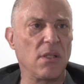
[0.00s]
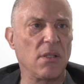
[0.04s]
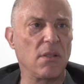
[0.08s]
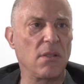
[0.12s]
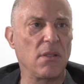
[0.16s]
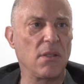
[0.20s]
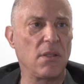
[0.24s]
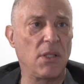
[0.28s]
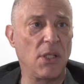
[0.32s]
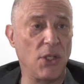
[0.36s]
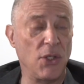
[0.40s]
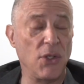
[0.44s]
to
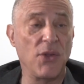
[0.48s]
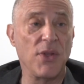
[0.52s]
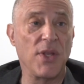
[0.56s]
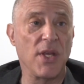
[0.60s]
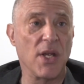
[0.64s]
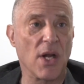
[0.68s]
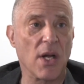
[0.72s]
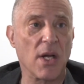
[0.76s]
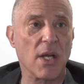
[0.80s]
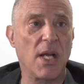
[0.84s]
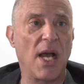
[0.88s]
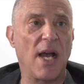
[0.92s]
do the
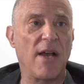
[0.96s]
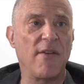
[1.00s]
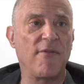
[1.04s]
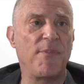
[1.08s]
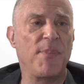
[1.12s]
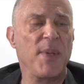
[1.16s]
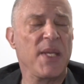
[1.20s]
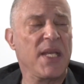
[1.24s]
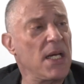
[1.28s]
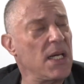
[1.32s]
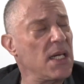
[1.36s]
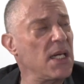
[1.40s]
archive
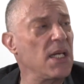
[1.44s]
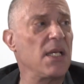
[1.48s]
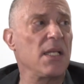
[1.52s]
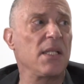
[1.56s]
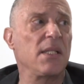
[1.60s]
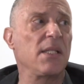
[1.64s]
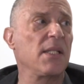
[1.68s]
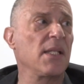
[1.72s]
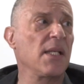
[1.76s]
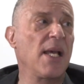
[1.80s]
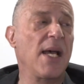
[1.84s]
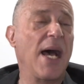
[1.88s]
because
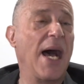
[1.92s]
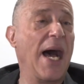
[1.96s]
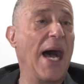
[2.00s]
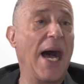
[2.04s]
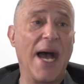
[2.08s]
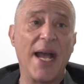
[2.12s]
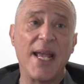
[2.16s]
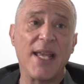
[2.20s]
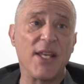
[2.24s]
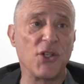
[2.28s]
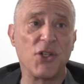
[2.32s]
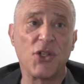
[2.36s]
I
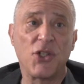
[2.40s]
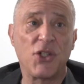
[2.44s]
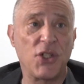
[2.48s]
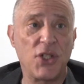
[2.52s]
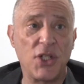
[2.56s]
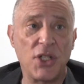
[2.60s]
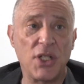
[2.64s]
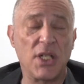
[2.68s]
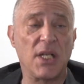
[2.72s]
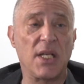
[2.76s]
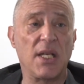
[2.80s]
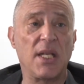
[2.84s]

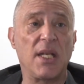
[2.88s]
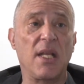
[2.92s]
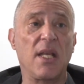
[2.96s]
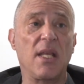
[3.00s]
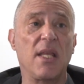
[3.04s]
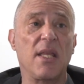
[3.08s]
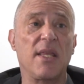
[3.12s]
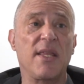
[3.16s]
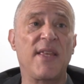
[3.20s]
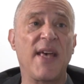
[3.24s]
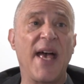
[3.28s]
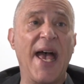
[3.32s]
understood
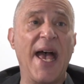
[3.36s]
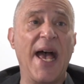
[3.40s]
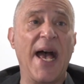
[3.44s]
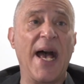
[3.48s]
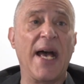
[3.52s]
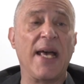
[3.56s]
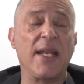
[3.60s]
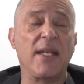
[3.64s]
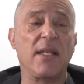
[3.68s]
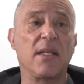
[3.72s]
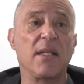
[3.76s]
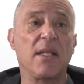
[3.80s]
that
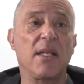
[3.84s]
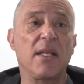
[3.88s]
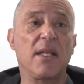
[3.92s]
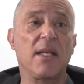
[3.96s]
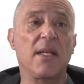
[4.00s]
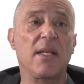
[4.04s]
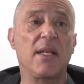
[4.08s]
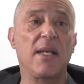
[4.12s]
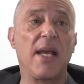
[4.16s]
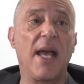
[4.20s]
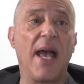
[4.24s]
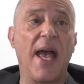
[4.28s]

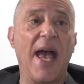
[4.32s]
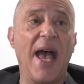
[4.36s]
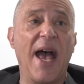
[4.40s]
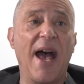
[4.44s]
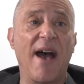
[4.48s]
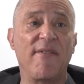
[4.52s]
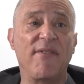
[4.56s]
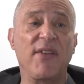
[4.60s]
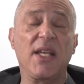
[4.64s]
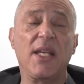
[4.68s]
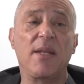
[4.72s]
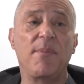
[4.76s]

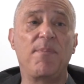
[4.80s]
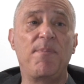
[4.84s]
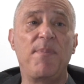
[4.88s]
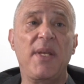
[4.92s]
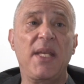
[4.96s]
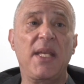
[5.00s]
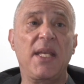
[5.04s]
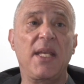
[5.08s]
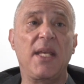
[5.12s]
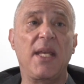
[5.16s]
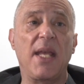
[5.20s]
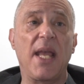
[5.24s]
having it
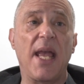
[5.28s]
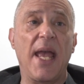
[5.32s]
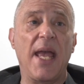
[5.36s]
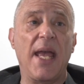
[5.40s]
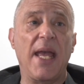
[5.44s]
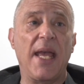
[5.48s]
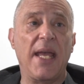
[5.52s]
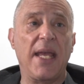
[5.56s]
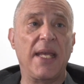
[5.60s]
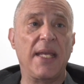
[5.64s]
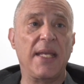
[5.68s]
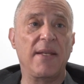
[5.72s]
be
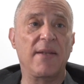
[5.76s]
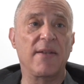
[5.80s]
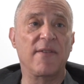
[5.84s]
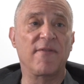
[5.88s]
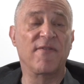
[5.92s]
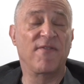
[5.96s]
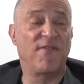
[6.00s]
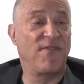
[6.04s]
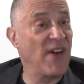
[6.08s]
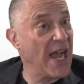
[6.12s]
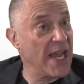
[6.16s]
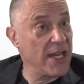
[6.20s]
a
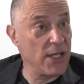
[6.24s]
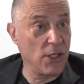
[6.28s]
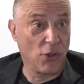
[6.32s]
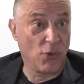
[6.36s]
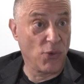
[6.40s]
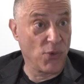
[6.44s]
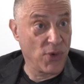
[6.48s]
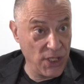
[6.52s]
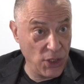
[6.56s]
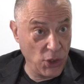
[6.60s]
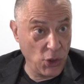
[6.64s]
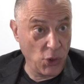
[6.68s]
vital
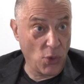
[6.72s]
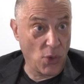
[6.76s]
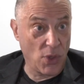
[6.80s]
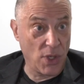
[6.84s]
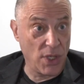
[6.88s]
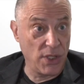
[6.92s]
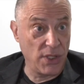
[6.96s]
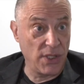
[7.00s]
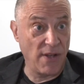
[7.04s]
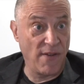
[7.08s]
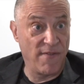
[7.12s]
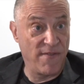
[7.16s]
resource,
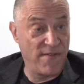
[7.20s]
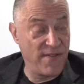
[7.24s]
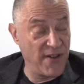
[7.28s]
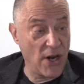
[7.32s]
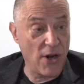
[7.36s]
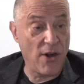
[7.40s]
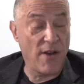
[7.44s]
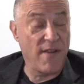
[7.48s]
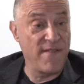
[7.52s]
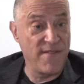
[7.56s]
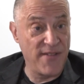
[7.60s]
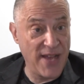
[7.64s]
a very
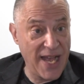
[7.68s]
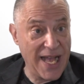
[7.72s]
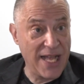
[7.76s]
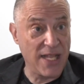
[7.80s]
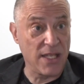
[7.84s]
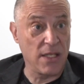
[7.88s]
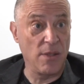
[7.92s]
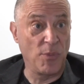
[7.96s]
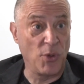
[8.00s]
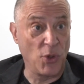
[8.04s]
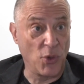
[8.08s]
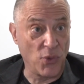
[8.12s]

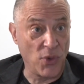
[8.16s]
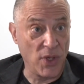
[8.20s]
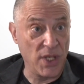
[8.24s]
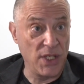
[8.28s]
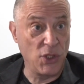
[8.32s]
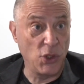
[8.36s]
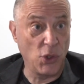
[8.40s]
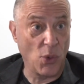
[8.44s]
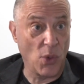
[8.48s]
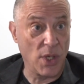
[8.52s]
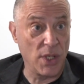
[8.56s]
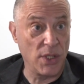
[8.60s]
valuable
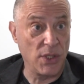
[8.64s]
resource,